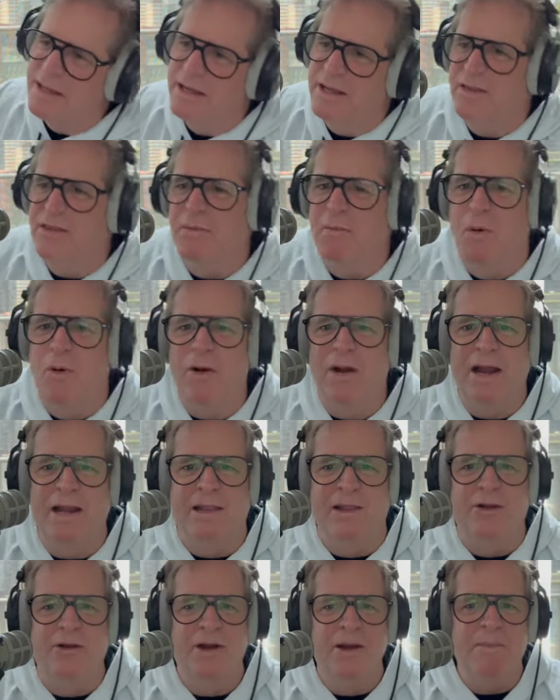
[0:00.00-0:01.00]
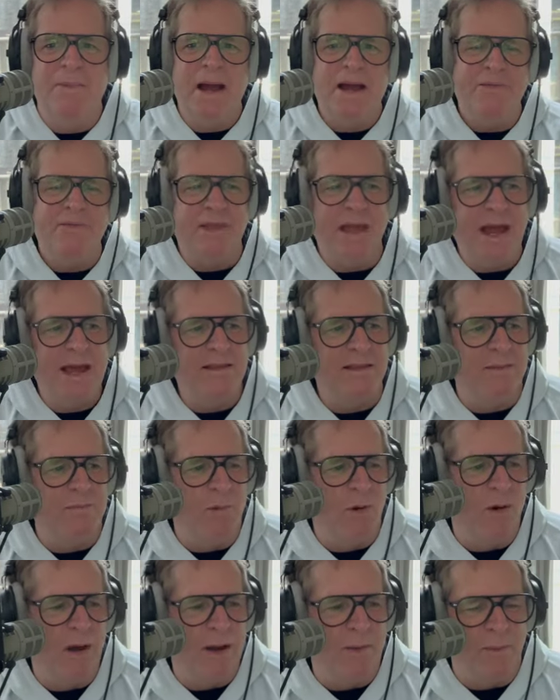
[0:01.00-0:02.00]
the more I learned about that, the
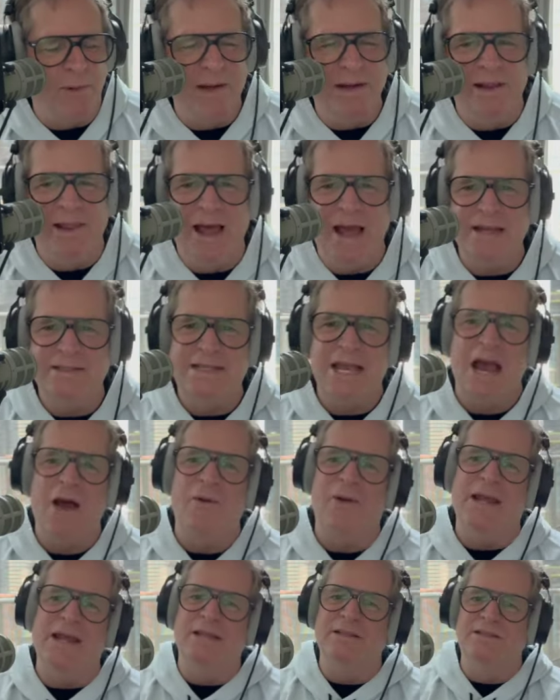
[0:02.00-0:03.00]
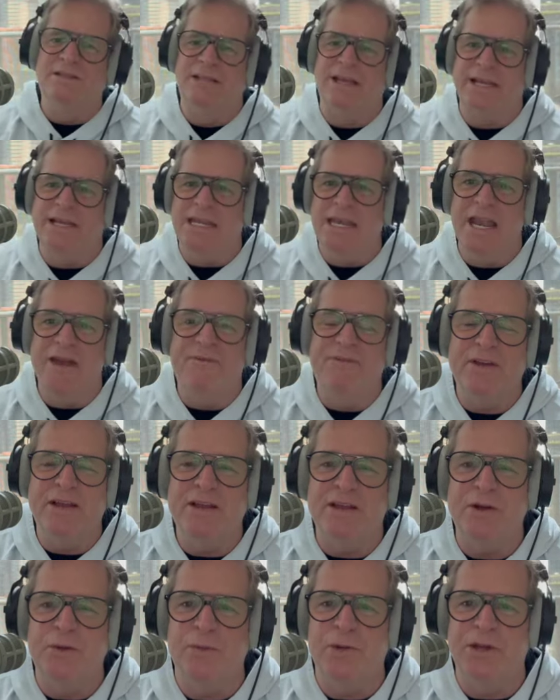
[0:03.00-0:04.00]
more I realized how
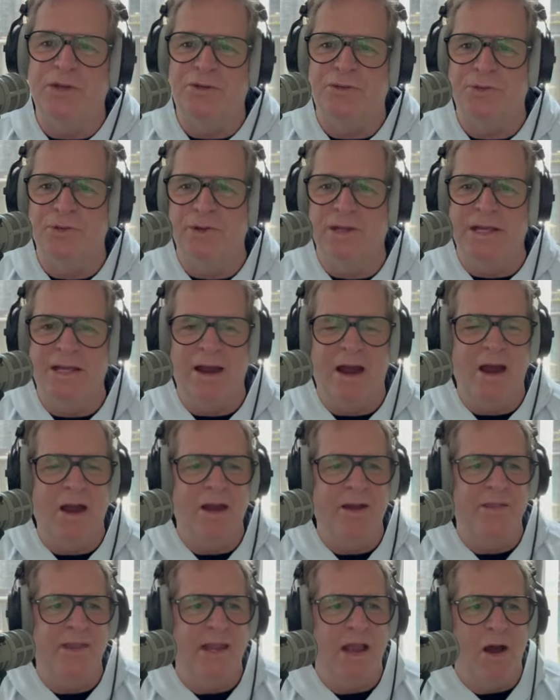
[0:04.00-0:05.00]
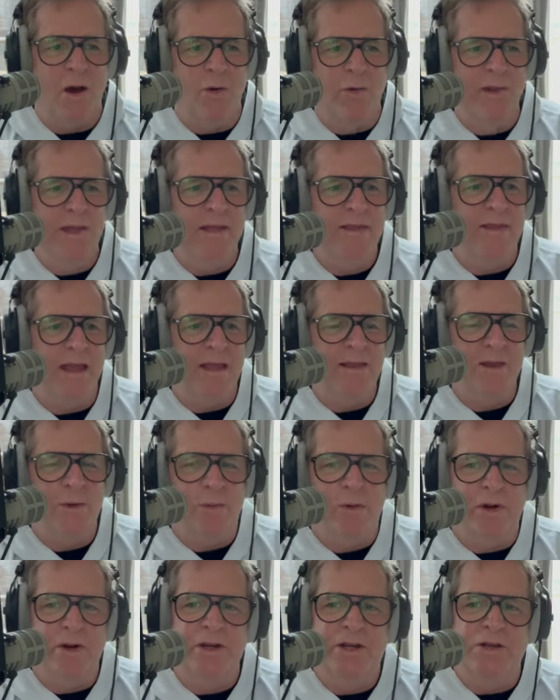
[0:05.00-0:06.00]
insignificant we truly are. And the only thing that
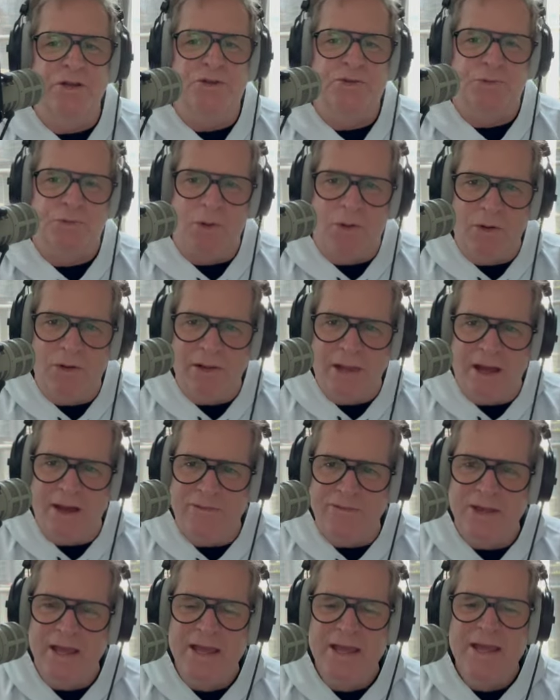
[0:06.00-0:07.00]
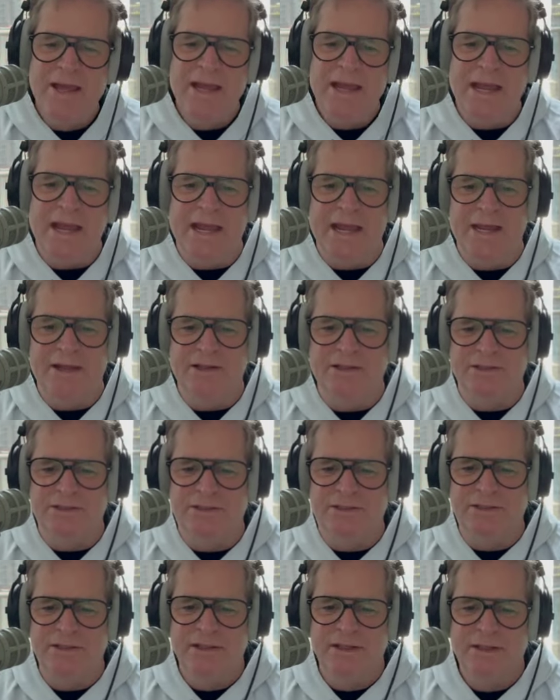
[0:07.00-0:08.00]
we're in control of
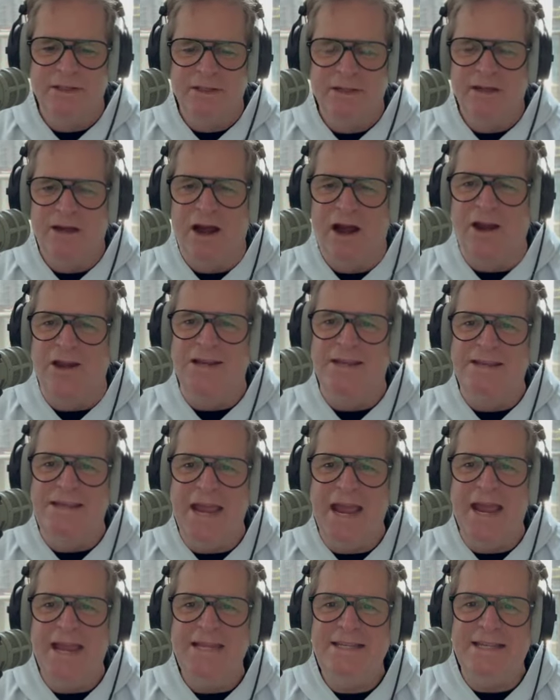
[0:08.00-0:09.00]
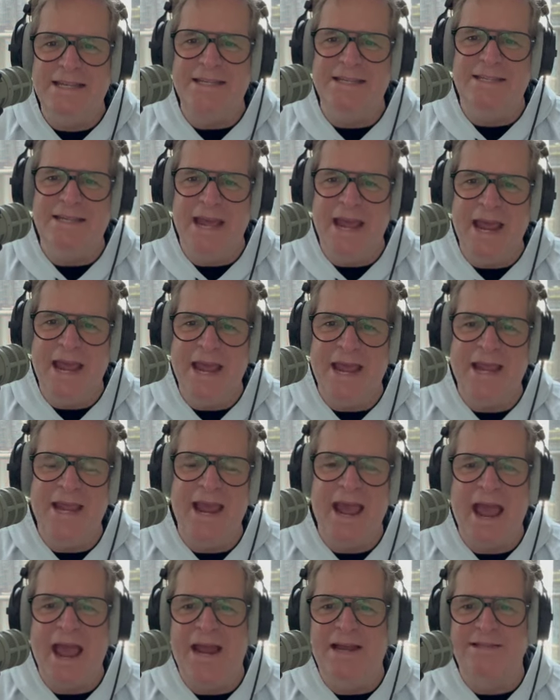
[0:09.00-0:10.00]
is our day-to-day
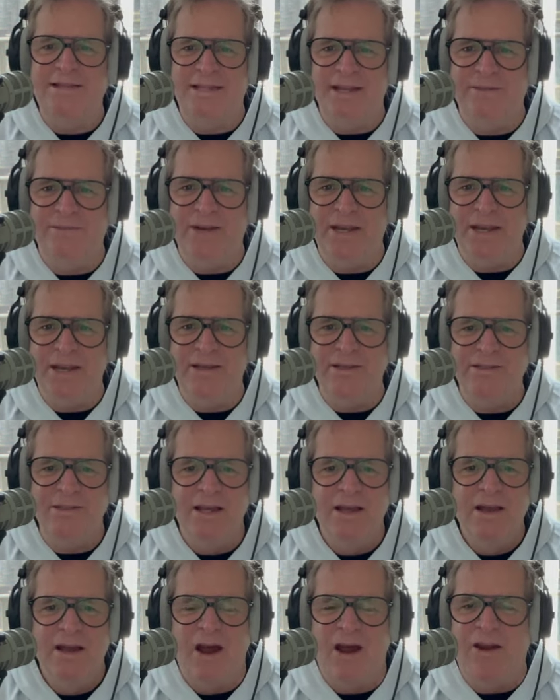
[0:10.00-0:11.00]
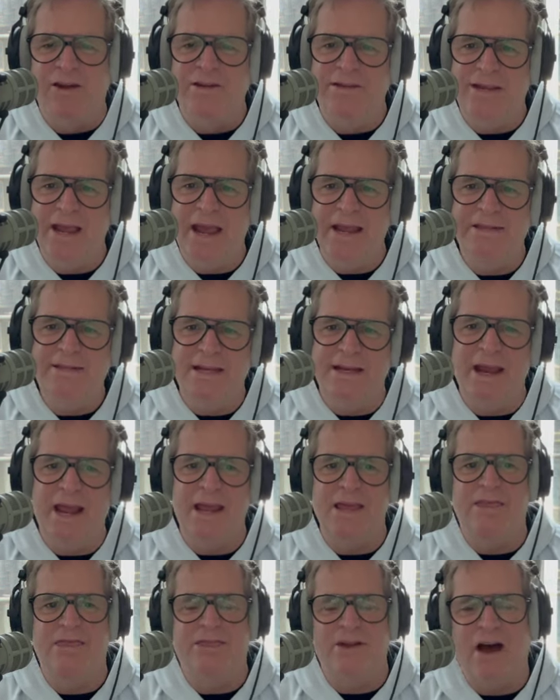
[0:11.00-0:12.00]
activities, our
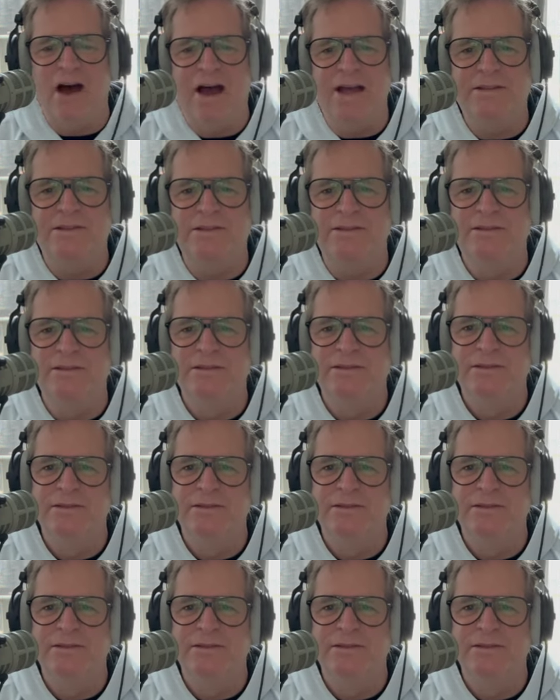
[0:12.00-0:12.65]
day-to-day thoughts.